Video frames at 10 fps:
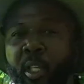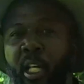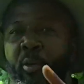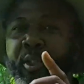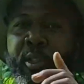we
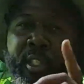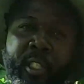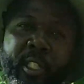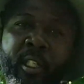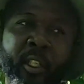we do
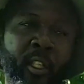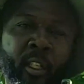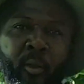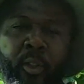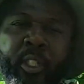this
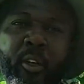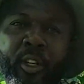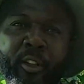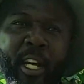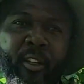do this
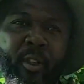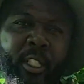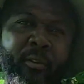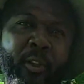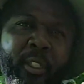already, right?
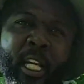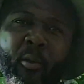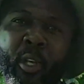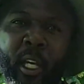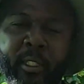Running the first yeah.
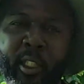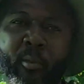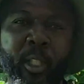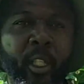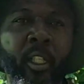time we set
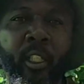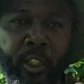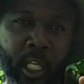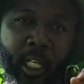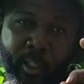up the
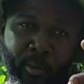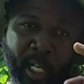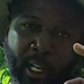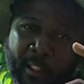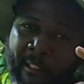chocolate
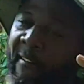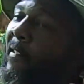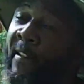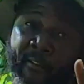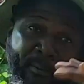bar.
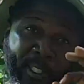Right. To